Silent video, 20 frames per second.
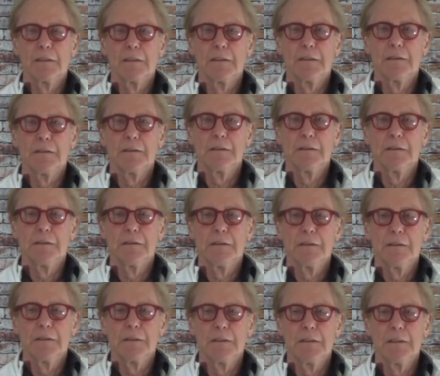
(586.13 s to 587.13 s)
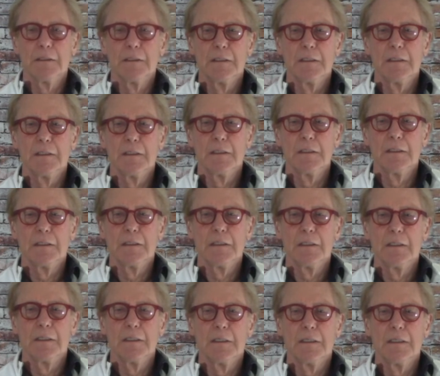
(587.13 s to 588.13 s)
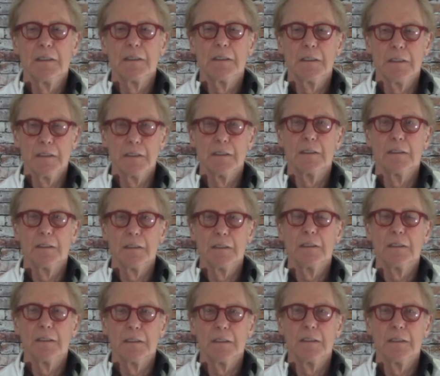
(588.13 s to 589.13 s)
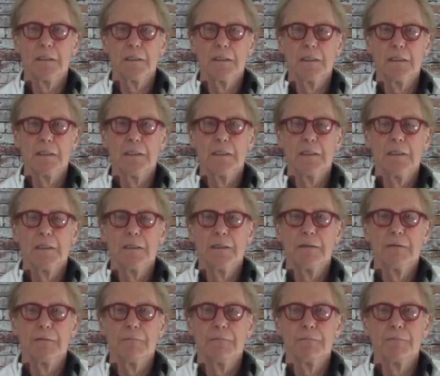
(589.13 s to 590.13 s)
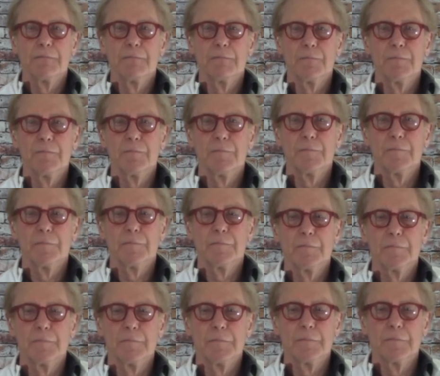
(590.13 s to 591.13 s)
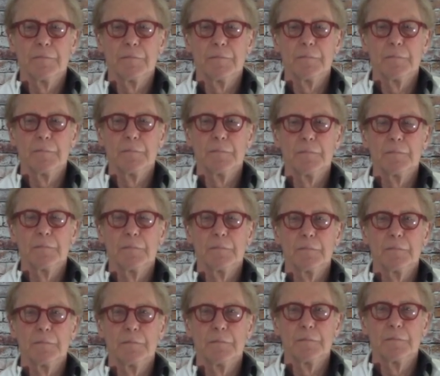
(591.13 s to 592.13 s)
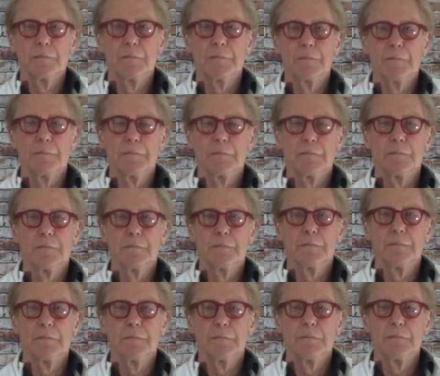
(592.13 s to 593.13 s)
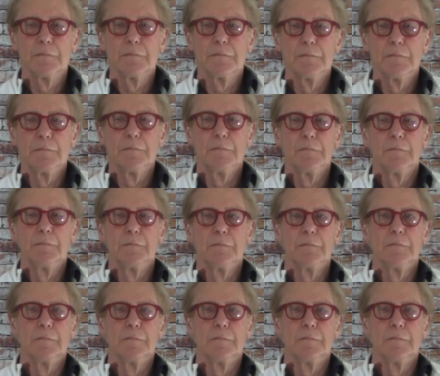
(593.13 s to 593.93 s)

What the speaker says: This person isn't speaking.